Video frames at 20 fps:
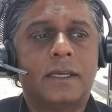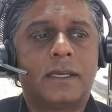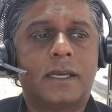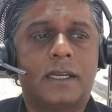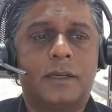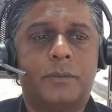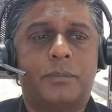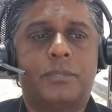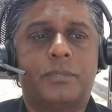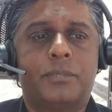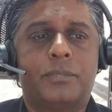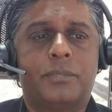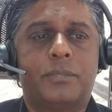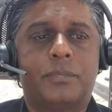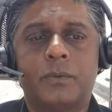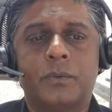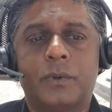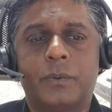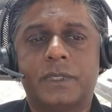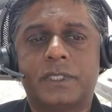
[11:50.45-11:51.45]
kind of
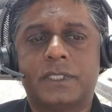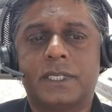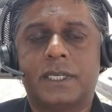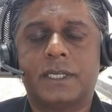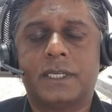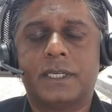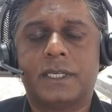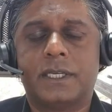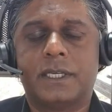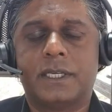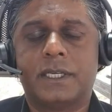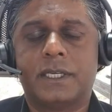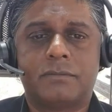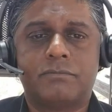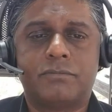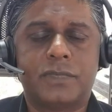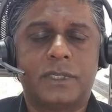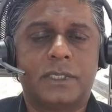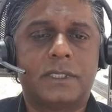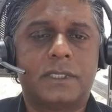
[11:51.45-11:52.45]
printing where we say just
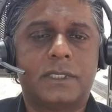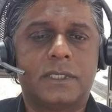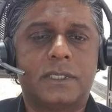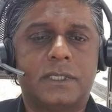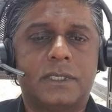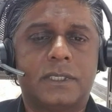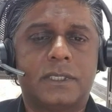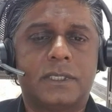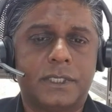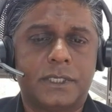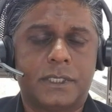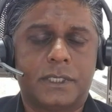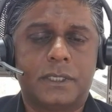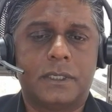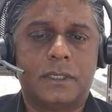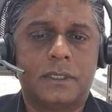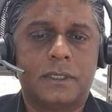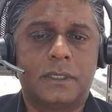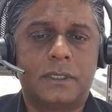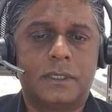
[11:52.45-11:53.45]
print out a
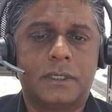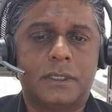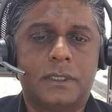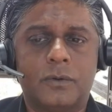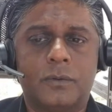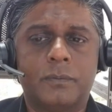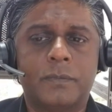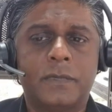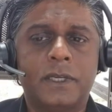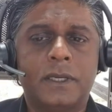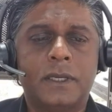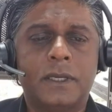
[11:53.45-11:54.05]
particular form.